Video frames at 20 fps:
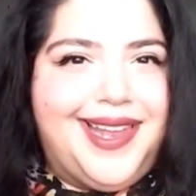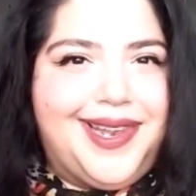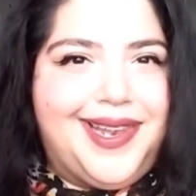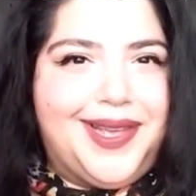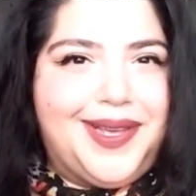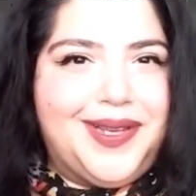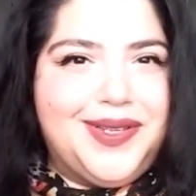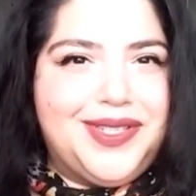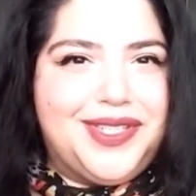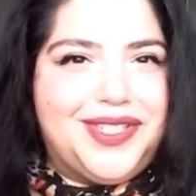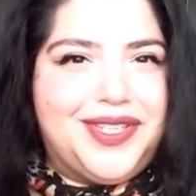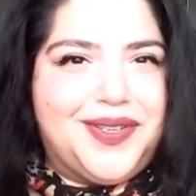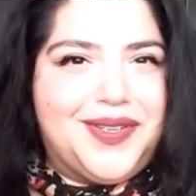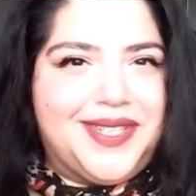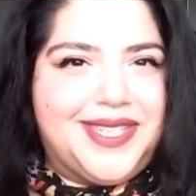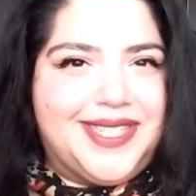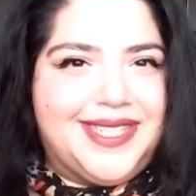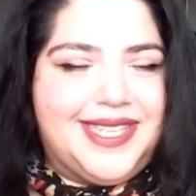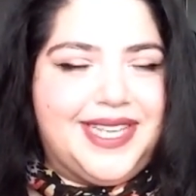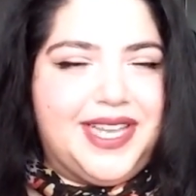Hello,
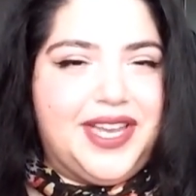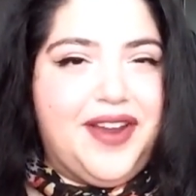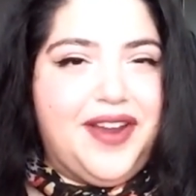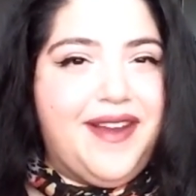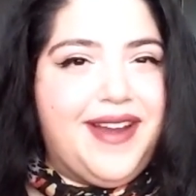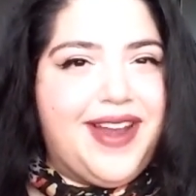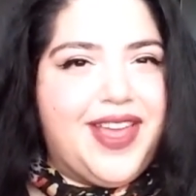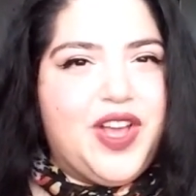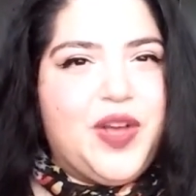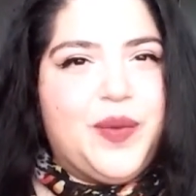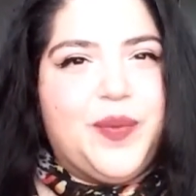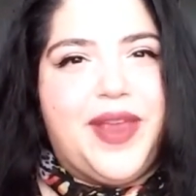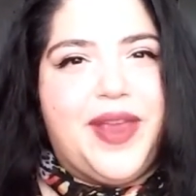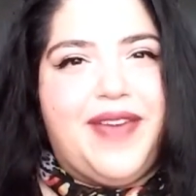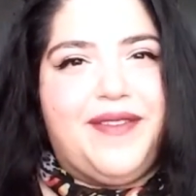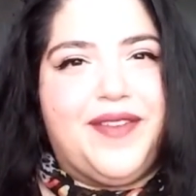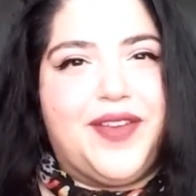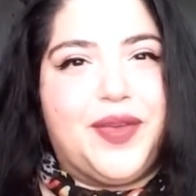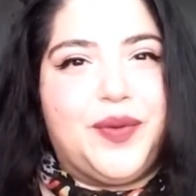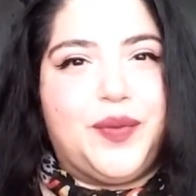Joke is here, and I hope you're
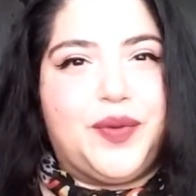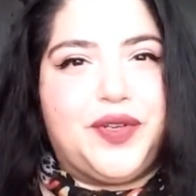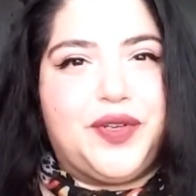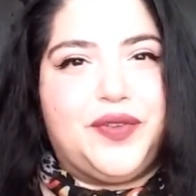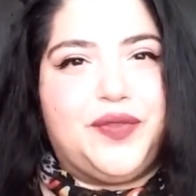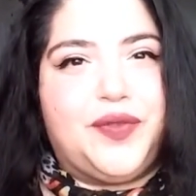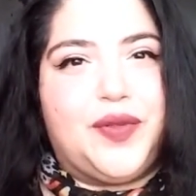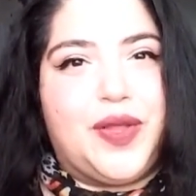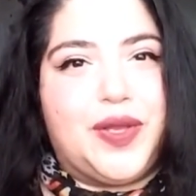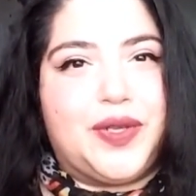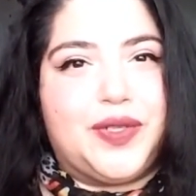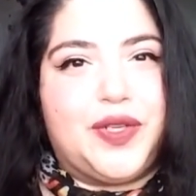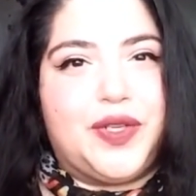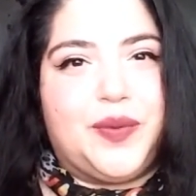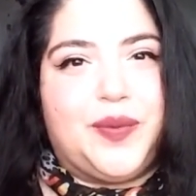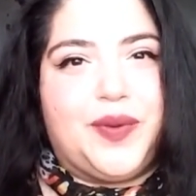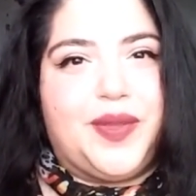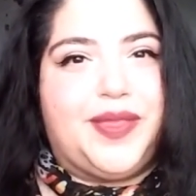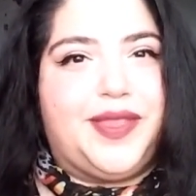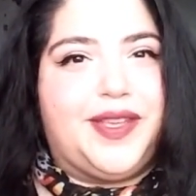having a wonderful
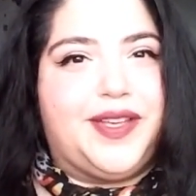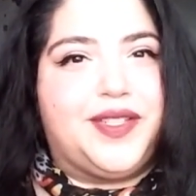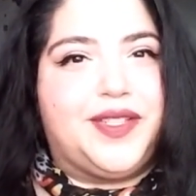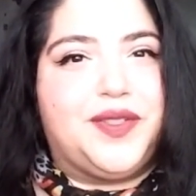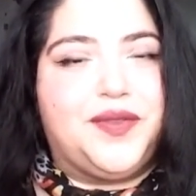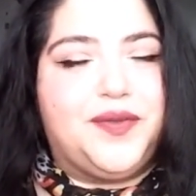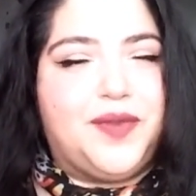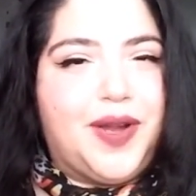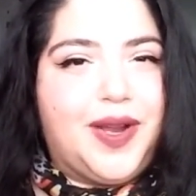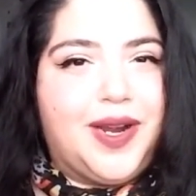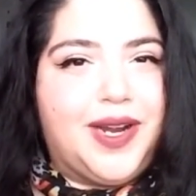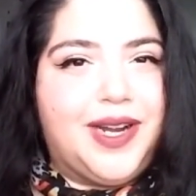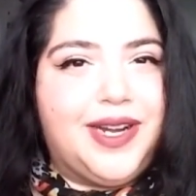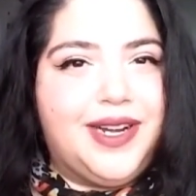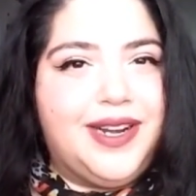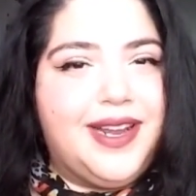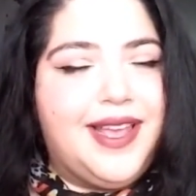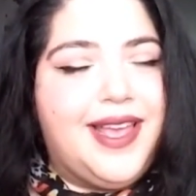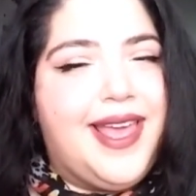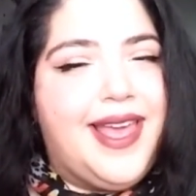October thus
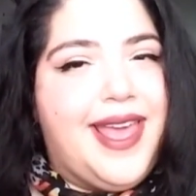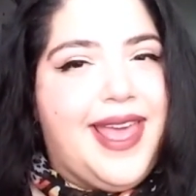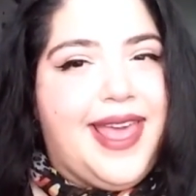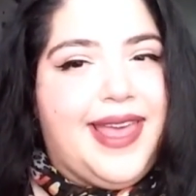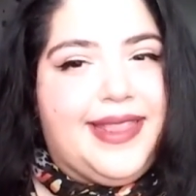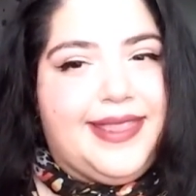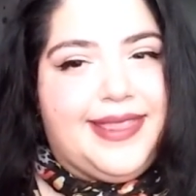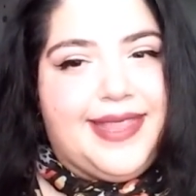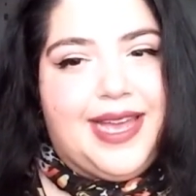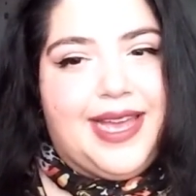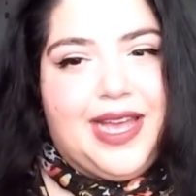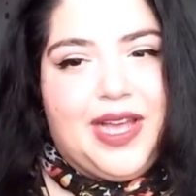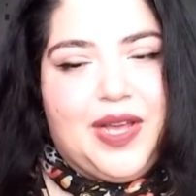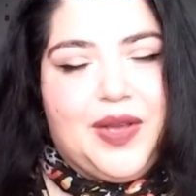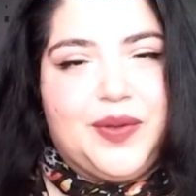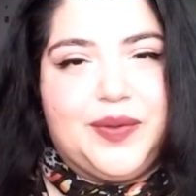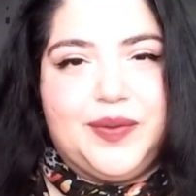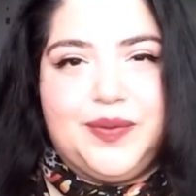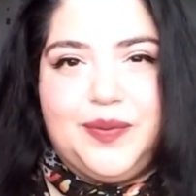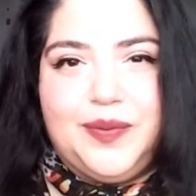far.
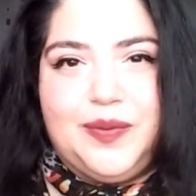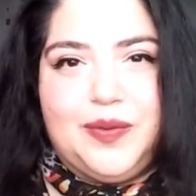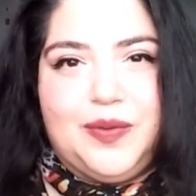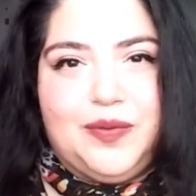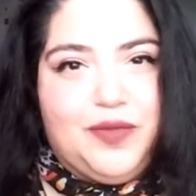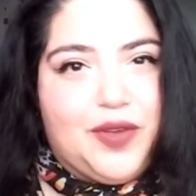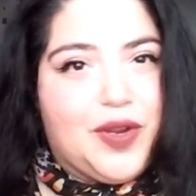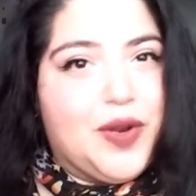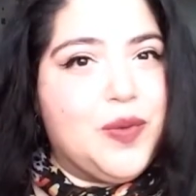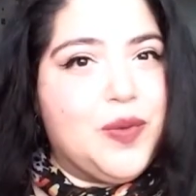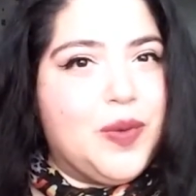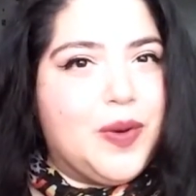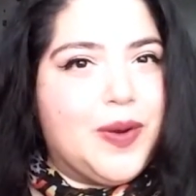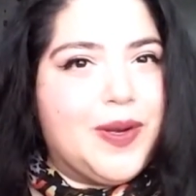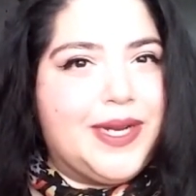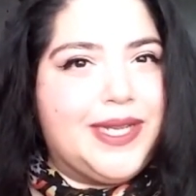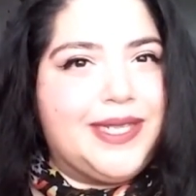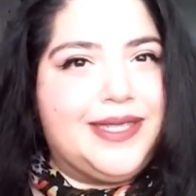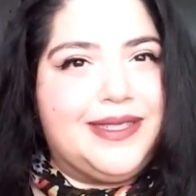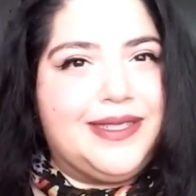Now, fair
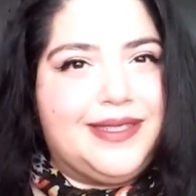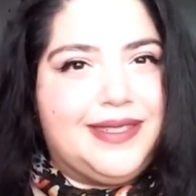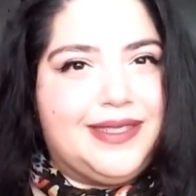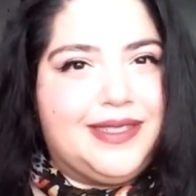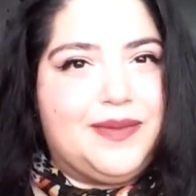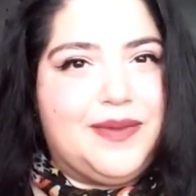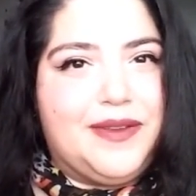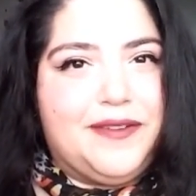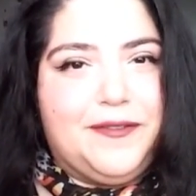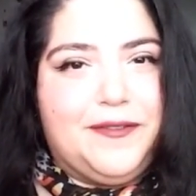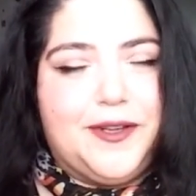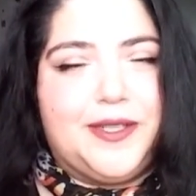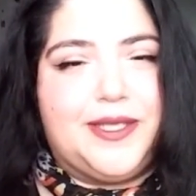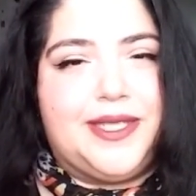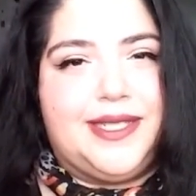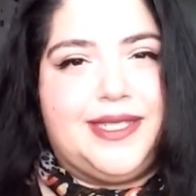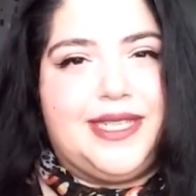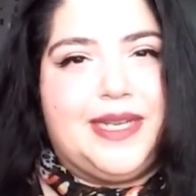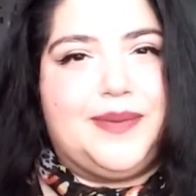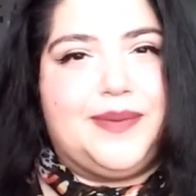warning, this is my first
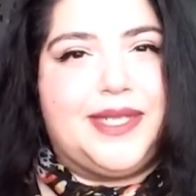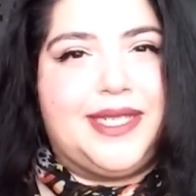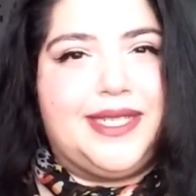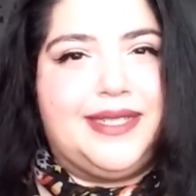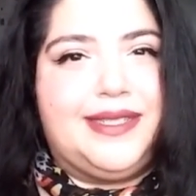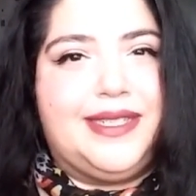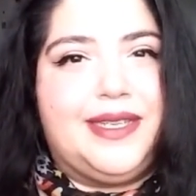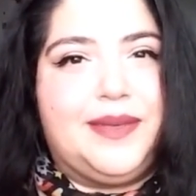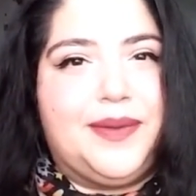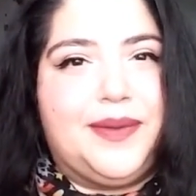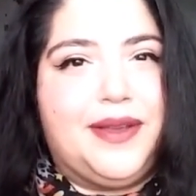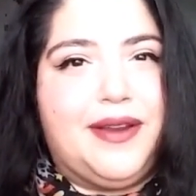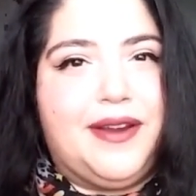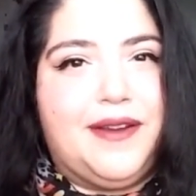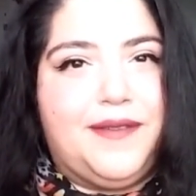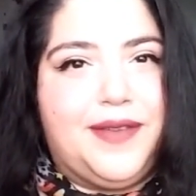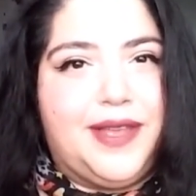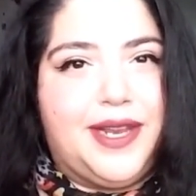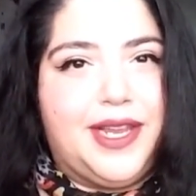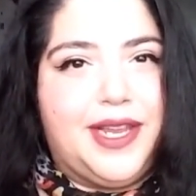attempt at a
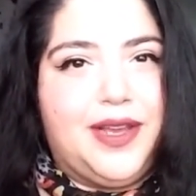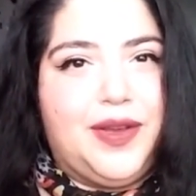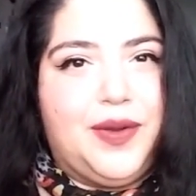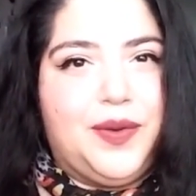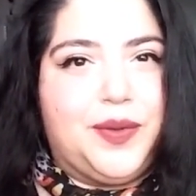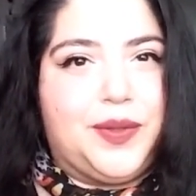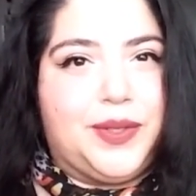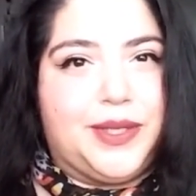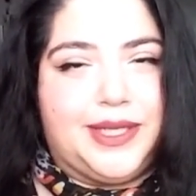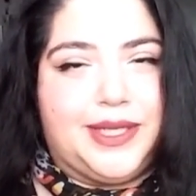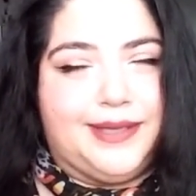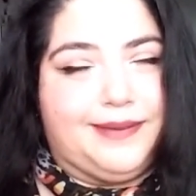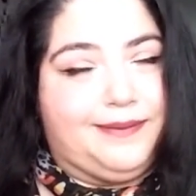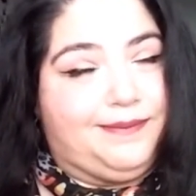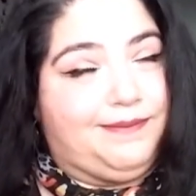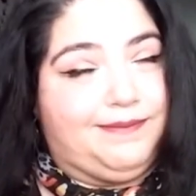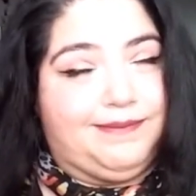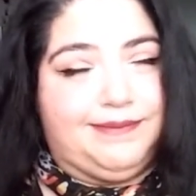TBR video, or